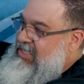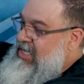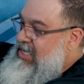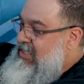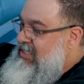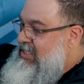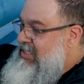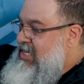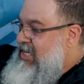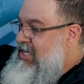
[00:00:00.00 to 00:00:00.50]
she
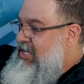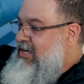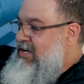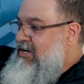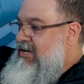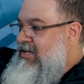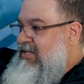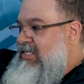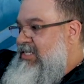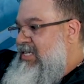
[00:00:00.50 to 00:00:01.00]

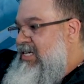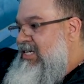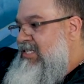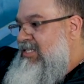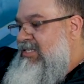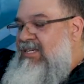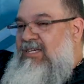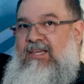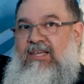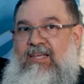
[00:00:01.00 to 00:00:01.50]

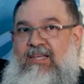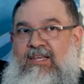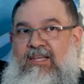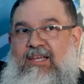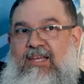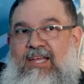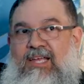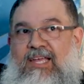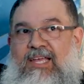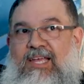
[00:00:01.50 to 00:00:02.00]
sit
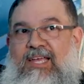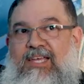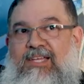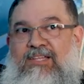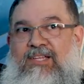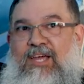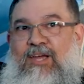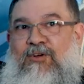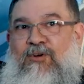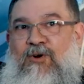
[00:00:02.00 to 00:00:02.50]
in
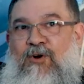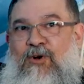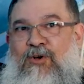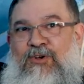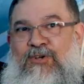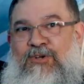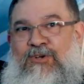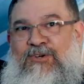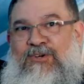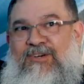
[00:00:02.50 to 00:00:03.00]
the
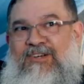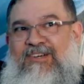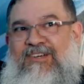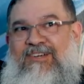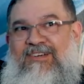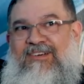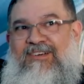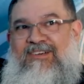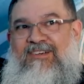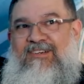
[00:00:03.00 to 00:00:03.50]
corner
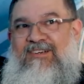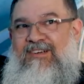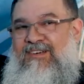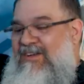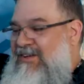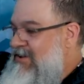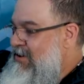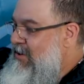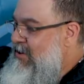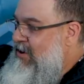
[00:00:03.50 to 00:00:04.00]

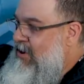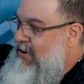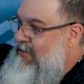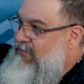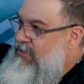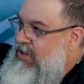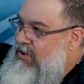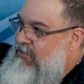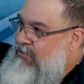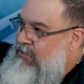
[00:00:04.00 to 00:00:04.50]

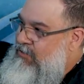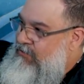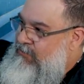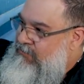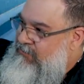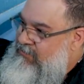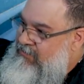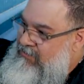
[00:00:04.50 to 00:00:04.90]
of the roof.